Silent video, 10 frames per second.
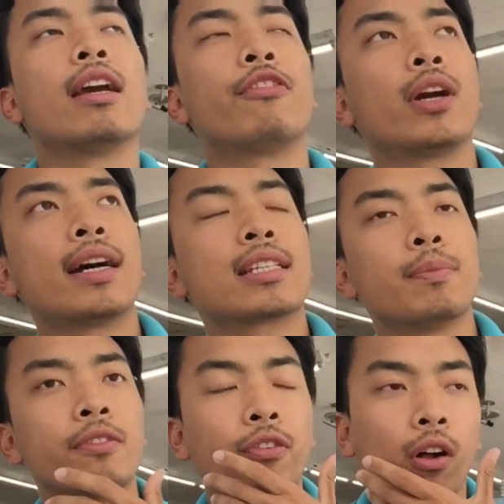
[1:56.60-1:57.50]
If you guys
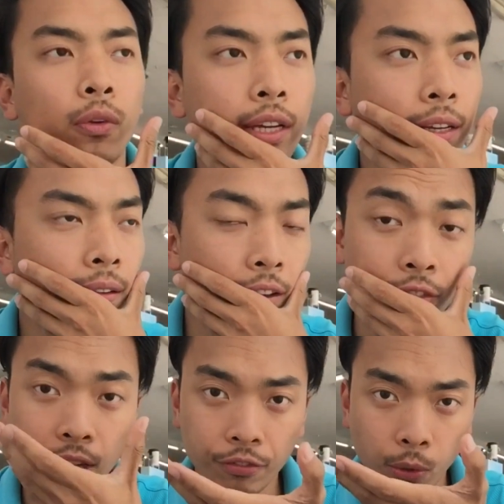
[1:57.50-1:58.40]
have been following,
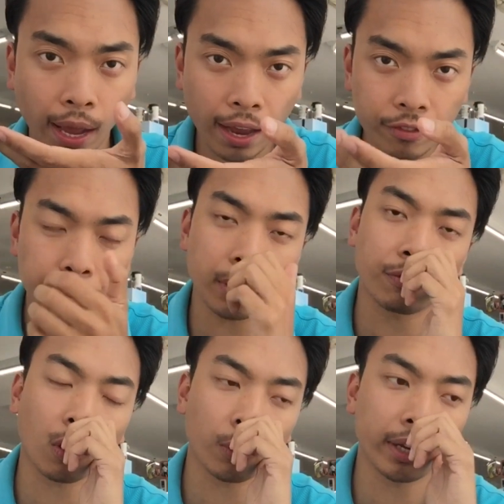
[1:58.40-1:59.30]
if you haven't been
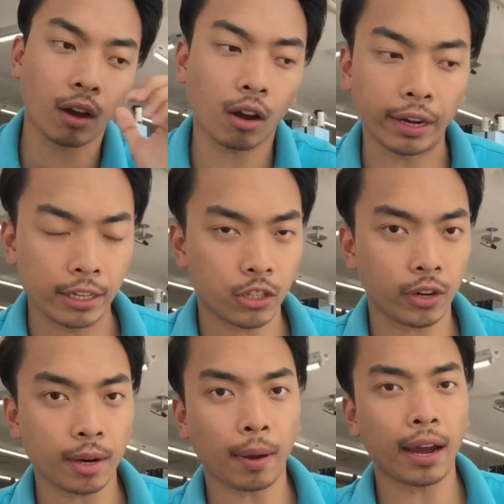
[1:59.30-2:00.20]
following on
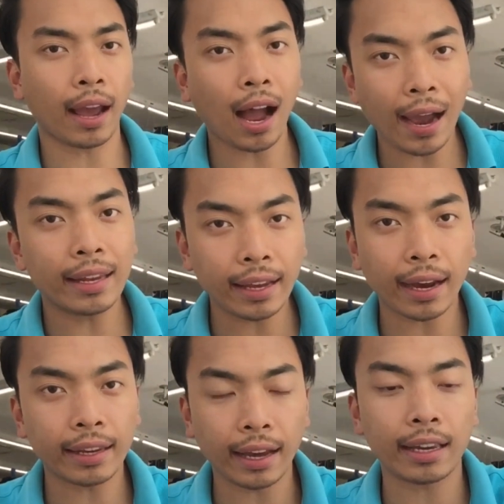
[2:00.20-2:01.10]
Instagram, I highly
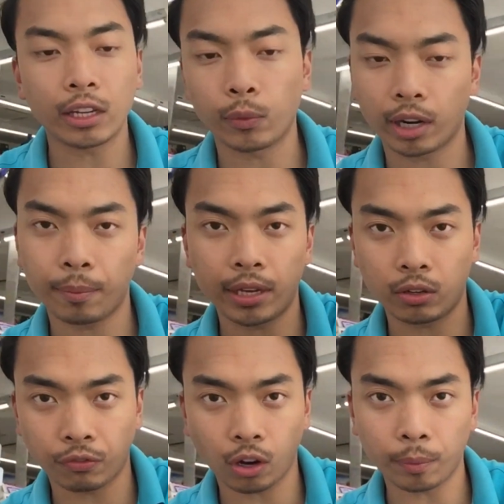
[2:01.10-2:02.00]
recommend you
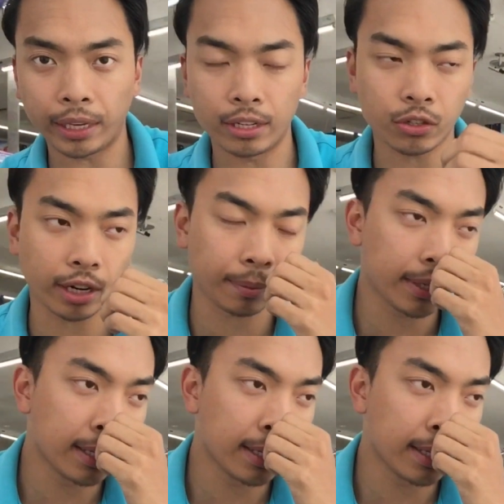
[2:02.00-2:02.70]
follow me on Instagram.